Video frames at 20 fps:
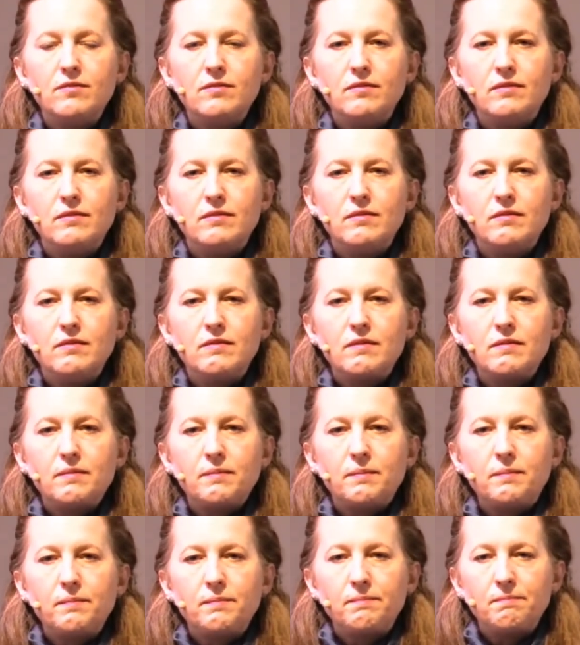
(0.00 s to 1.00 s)

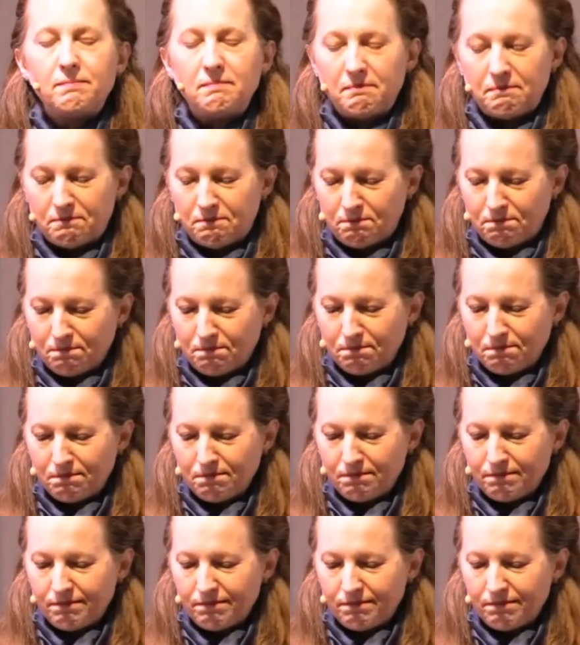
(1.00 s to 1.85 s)
(no one is talking)